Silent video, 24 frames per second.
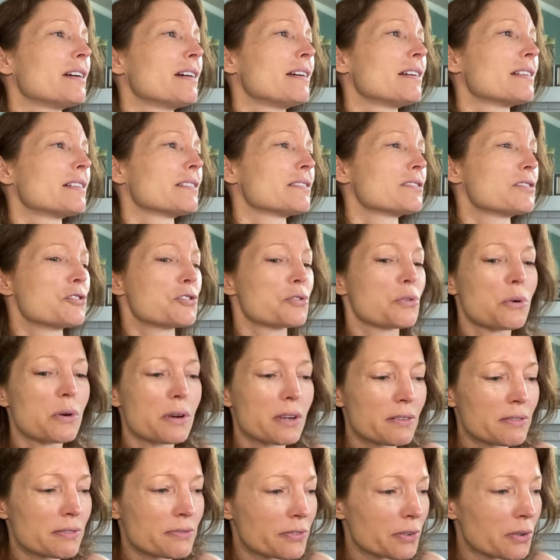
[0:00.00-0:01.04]
uh,
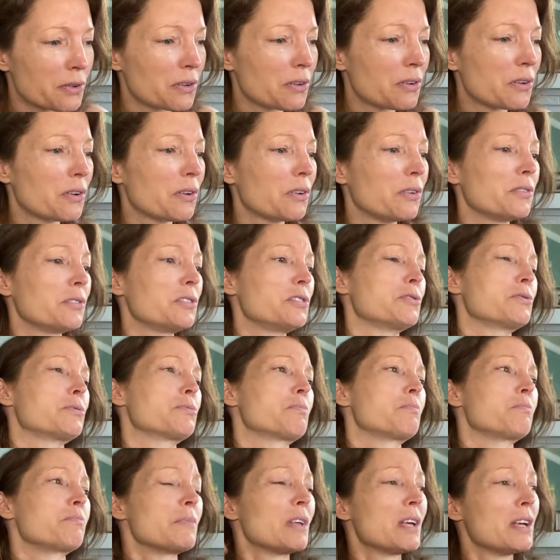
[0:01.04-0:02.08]
joyful,
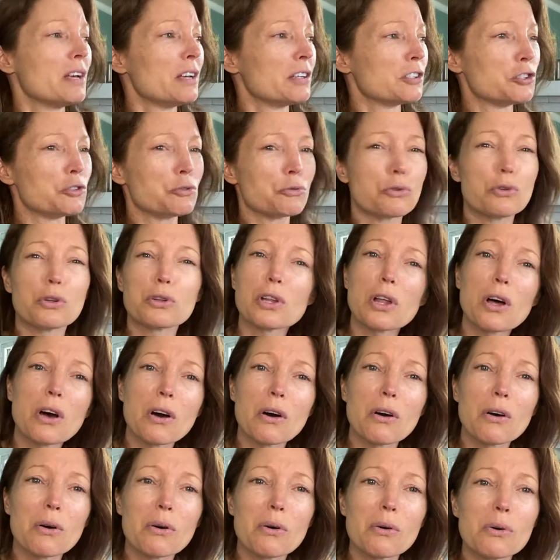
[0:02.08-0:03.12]
you, you
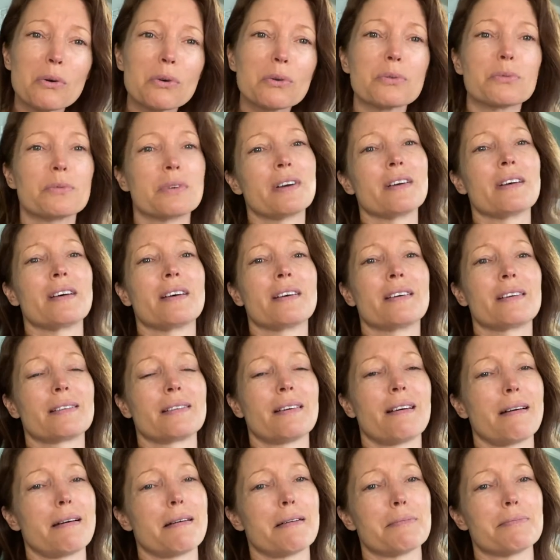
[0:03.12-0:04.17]
glow,
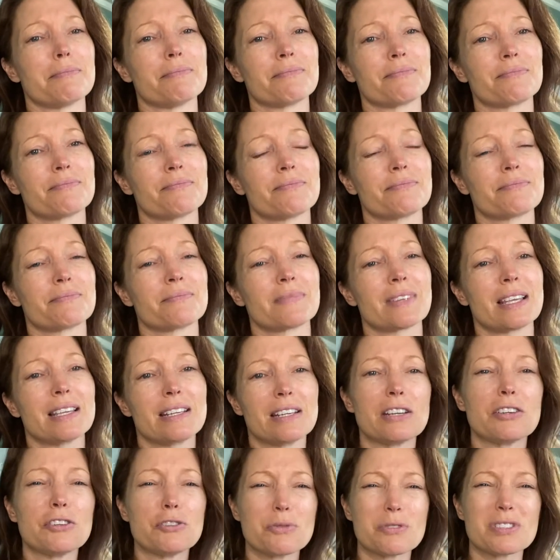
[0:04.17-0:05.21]
um, and
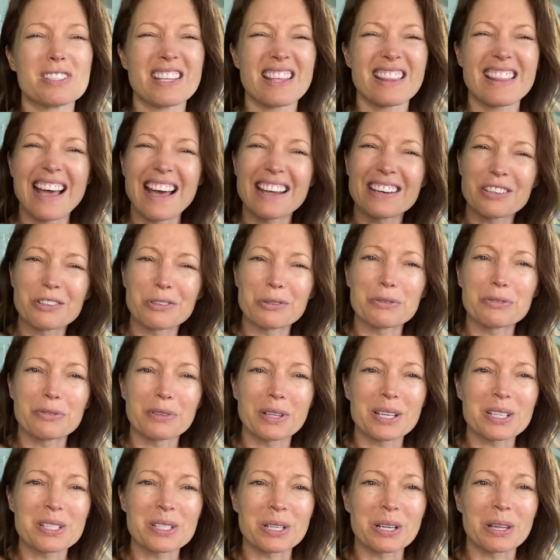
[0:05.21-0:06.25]
then you see that in your
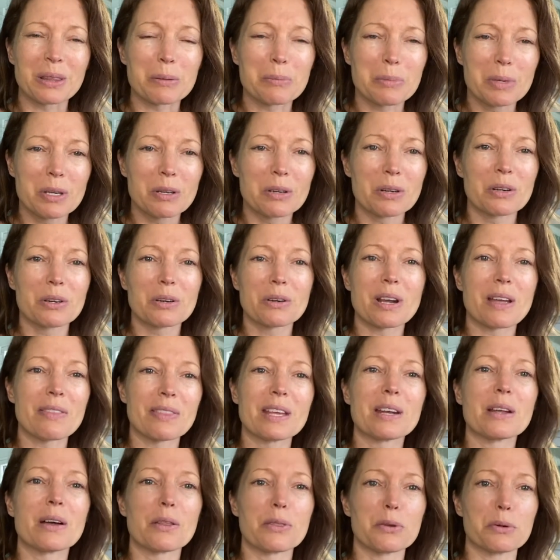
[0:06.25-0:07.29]
reflection in the mirror, and
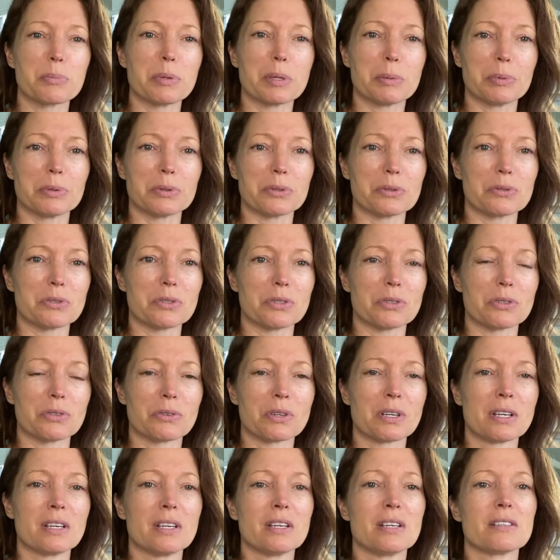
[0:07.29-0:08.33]
then other people do too.
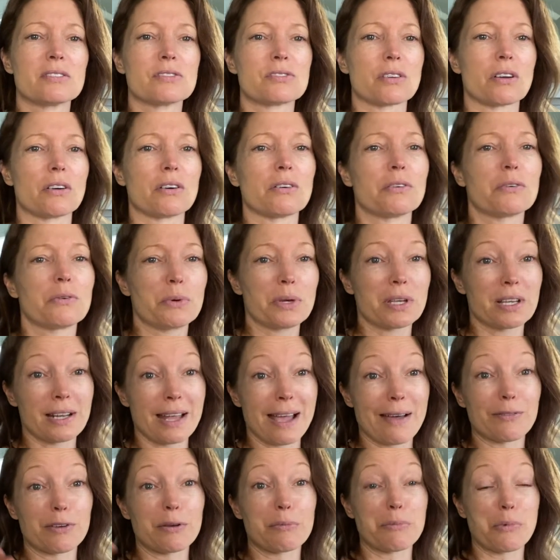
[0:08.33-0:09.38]
So we can
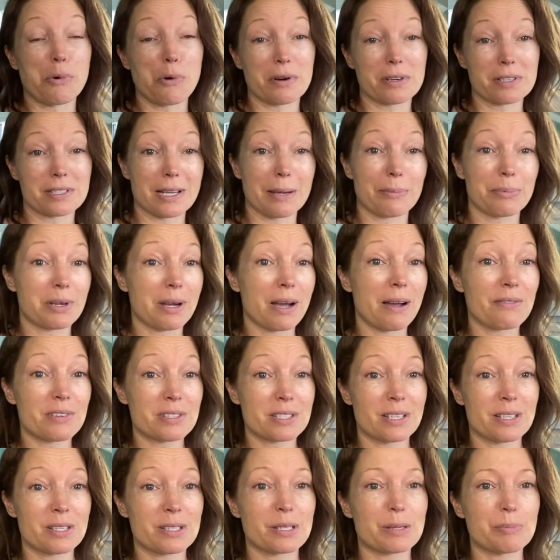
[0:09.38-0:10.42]
have a more in depth
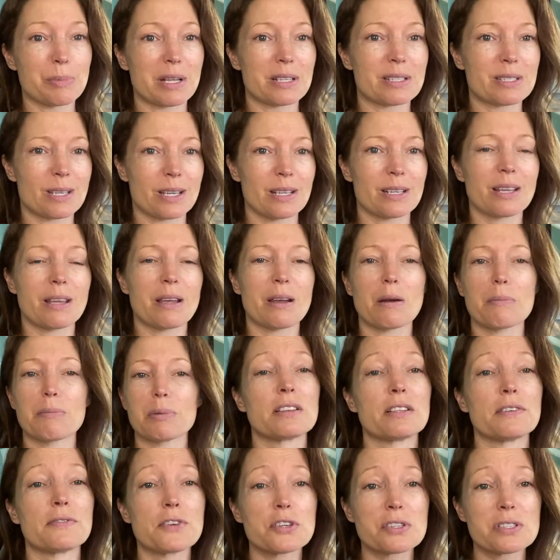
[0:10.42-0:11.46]
conversation about skincare,
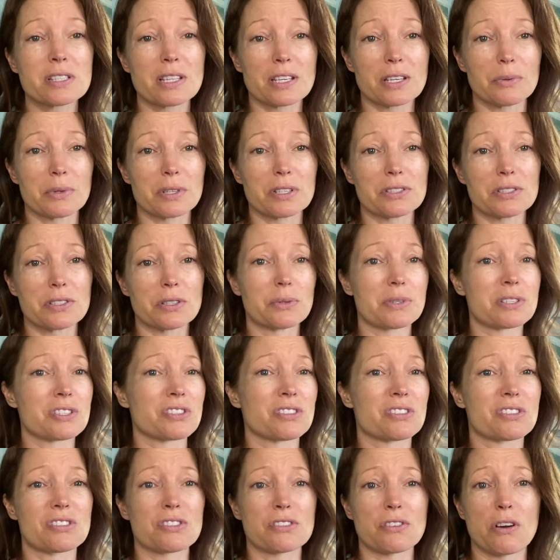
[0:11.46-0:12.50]
but the first thing you wanna do is
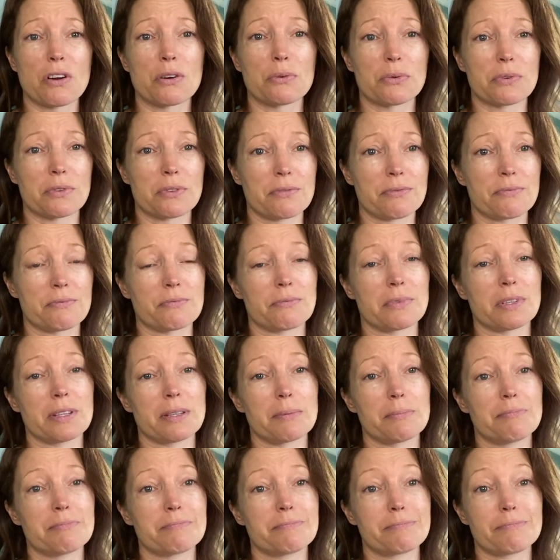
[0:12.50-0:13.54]
just start with
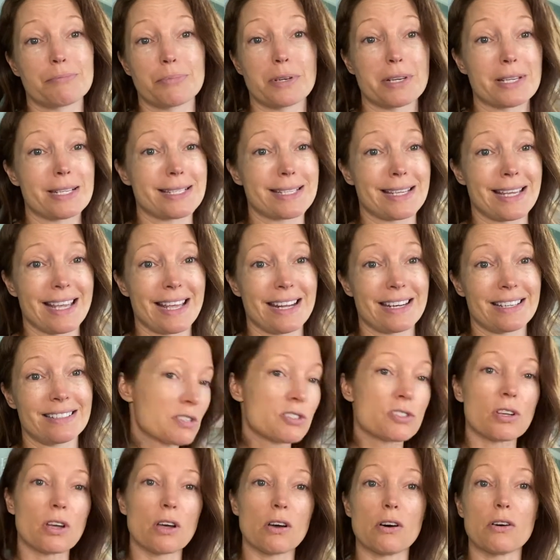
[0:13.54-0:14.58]
really pretty skin.
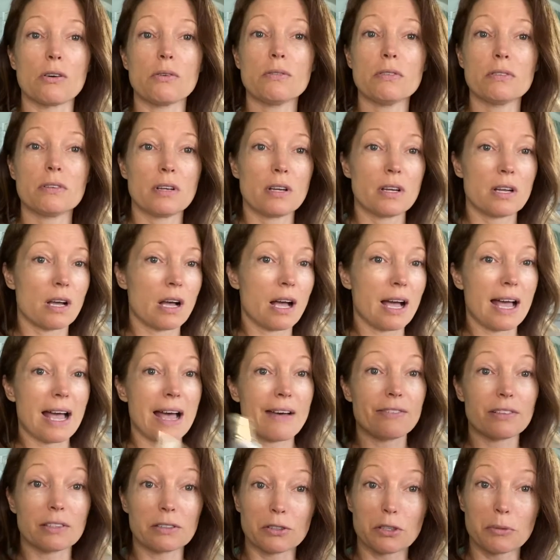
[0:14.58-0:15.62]
So I
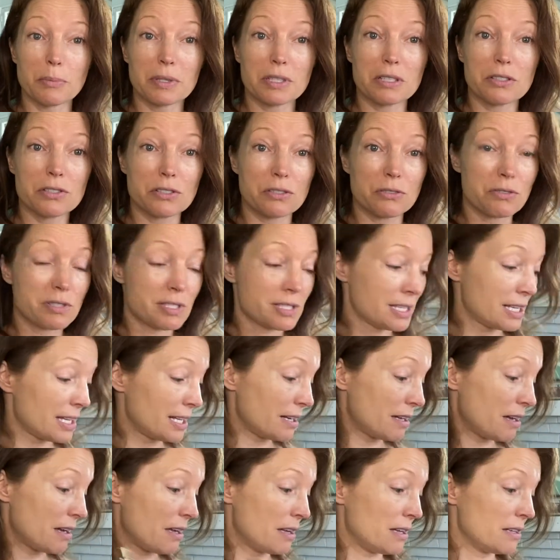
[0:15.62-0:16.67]
have a little bit of dew
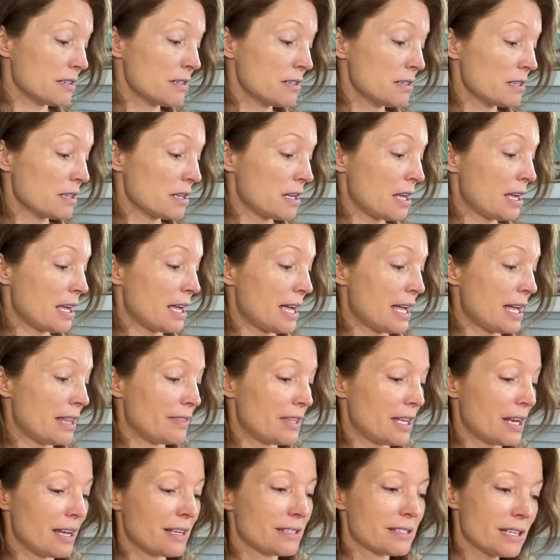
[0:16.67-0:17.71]
skin on, and
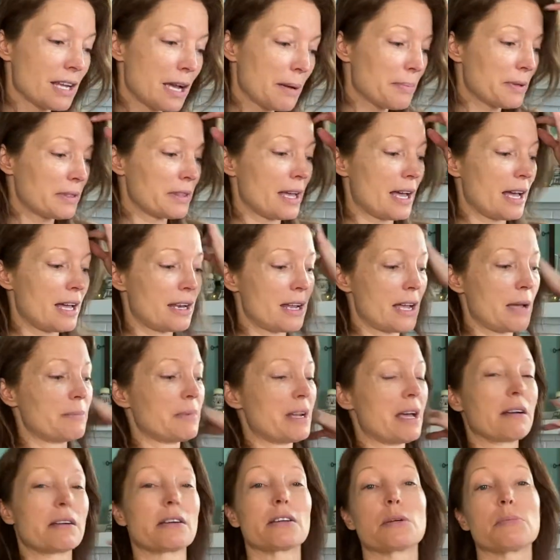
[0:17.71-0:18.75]
then on top of that, I'm
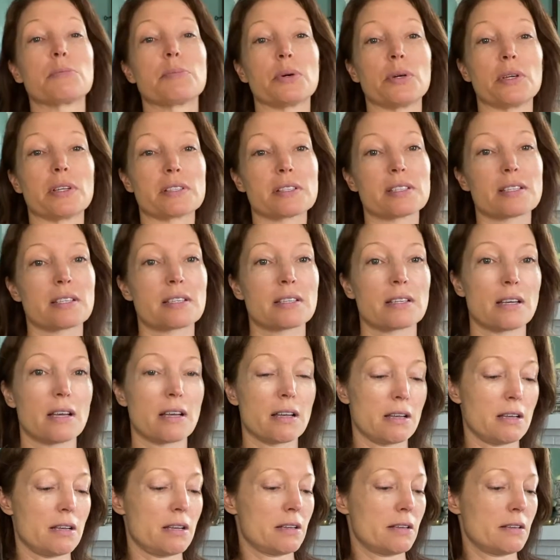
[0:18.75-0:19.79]
not gonna put
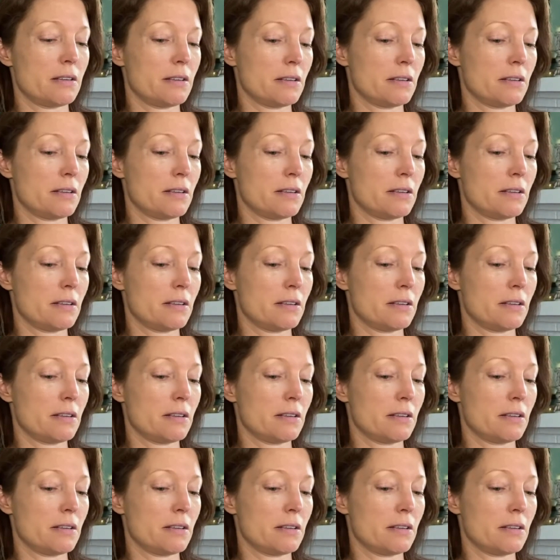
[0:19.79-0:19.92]
uh,